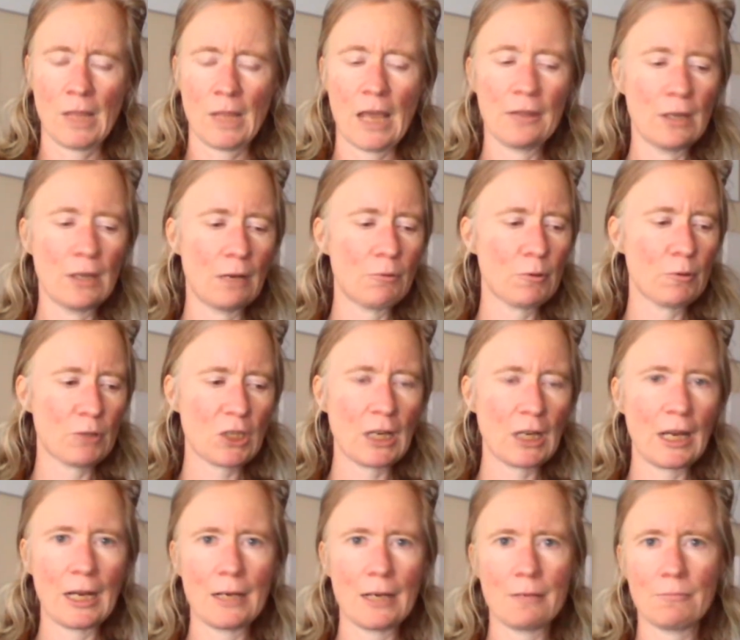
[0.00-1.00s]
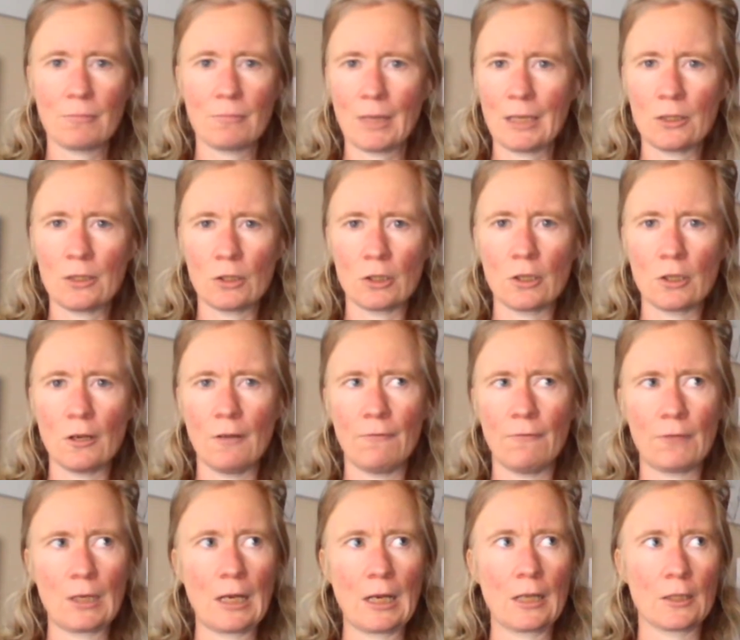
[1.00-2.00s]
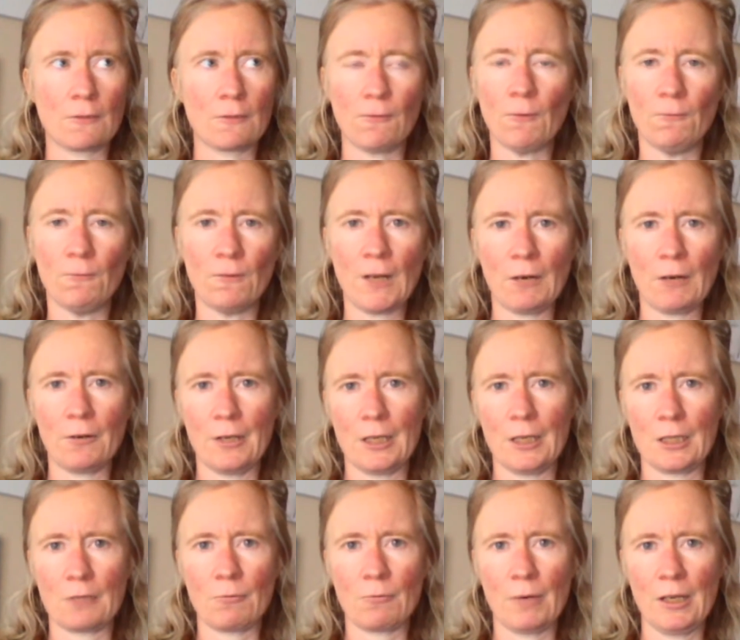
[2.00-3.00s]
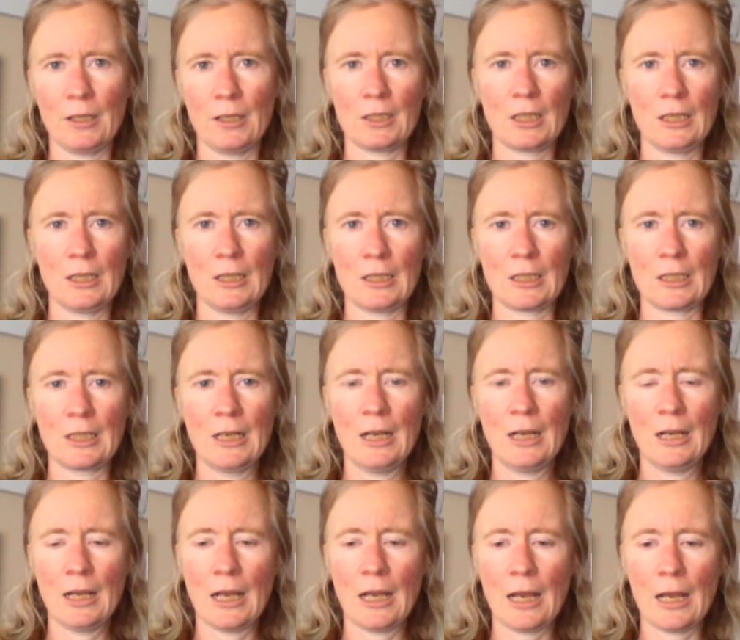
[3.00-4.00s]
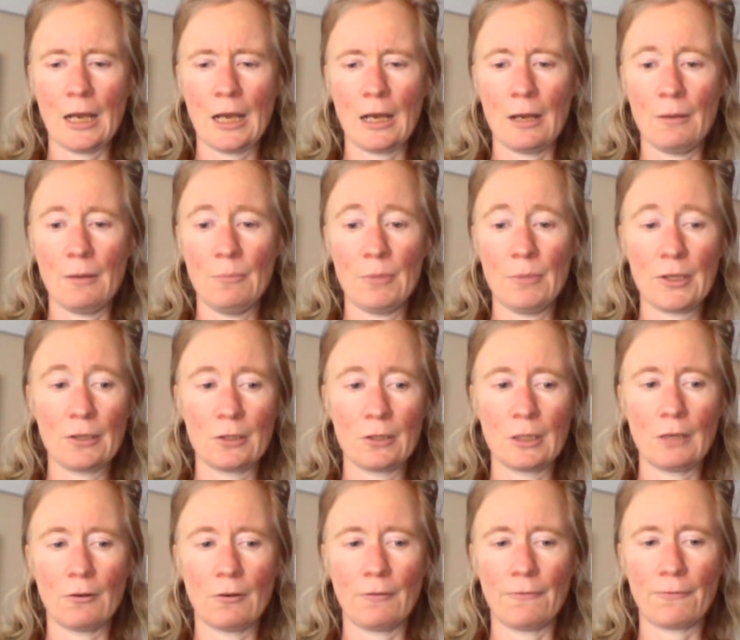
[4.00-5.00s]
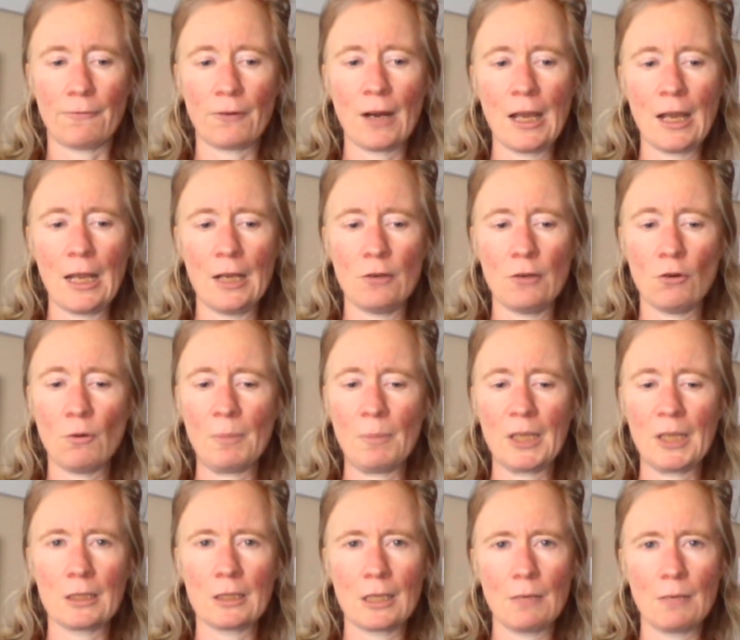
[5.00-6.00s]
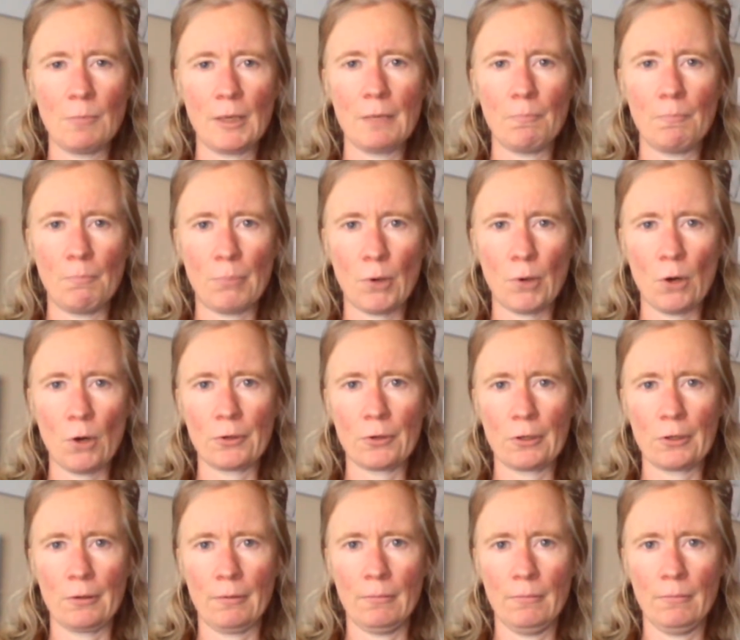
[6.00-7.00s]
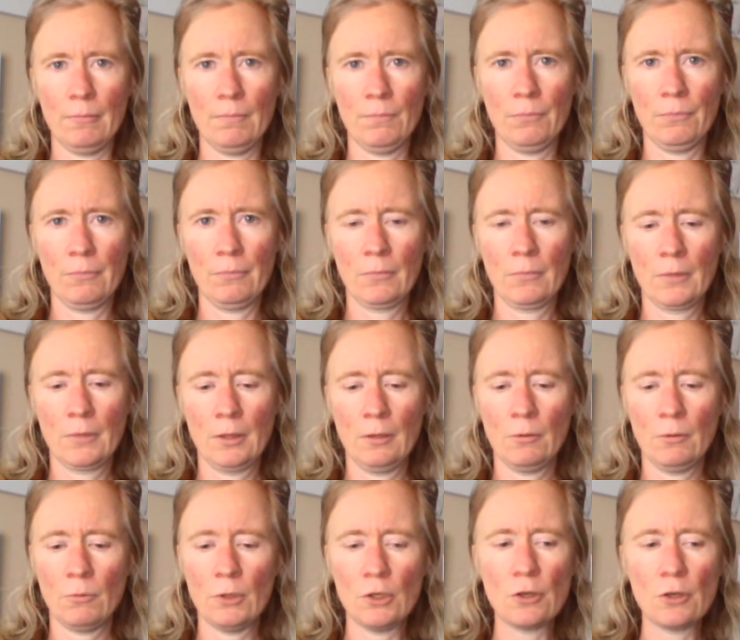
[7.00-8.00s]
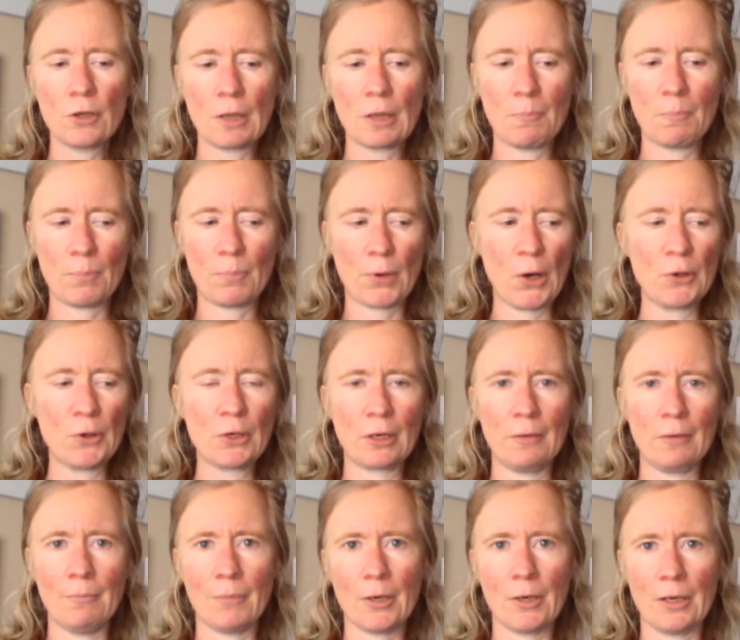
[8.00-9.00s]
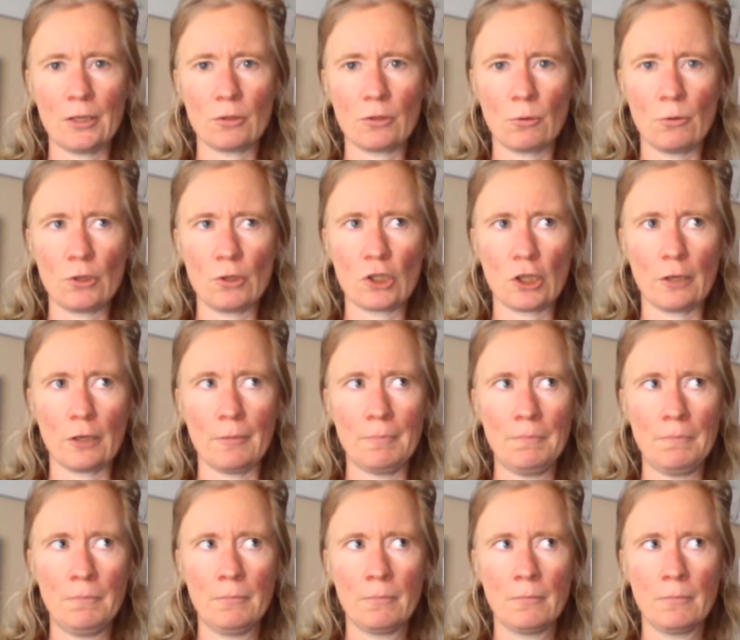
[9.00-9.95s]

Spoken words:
And they will say they deserve things for various reasons, because they're afraid or because they're being broken. When you get broken by torture,